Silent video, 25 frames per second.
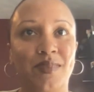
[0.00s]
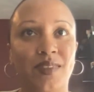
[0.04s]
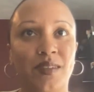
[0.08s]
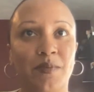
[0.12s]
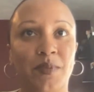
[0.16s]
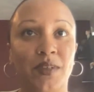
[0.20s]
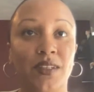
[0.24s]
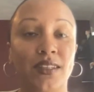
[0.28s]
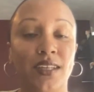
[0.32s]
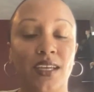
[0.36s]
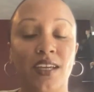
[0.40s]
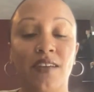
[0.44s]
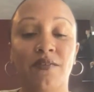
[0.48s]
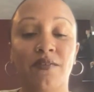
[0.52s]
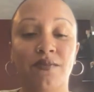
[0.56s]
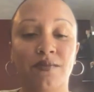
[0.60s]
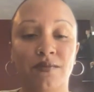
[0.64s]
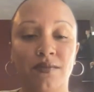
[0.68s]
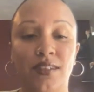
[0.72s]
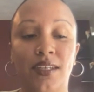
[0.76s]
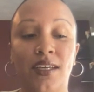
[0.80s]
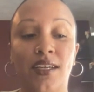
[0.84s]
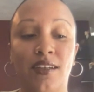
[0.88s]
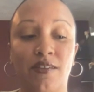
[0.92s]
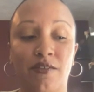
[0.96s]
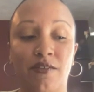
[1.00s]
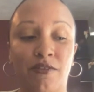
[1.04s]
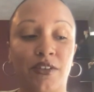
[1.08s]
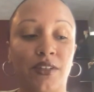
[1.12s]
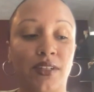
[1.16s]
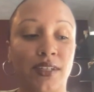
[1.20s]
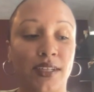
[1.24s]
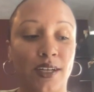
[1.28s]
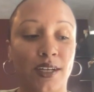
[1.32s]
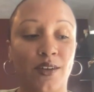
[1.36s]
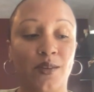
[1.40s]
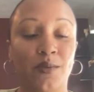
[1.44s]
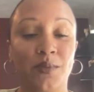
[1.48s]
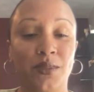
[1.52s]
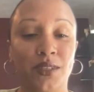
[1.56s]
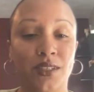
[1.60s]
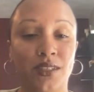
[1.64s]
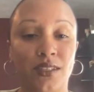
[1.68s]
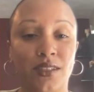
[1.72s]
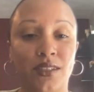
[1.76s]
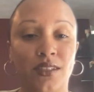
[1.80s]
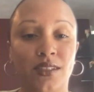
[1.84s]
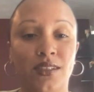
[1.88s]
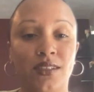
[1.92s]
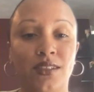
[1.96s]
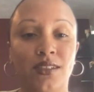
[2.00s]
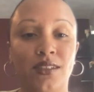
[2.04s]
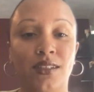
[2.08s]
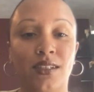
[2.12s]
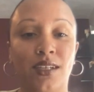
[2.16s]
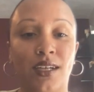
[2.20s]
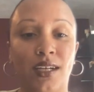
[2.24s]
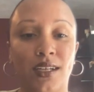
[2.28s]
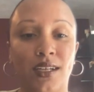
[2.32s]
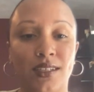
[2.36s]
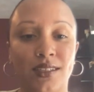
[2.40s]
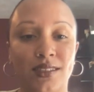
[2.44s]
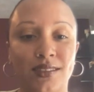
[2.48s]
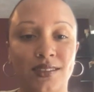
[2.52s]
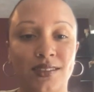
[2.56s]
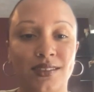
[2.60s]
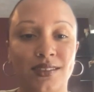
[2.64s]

but they've really helped me a lot.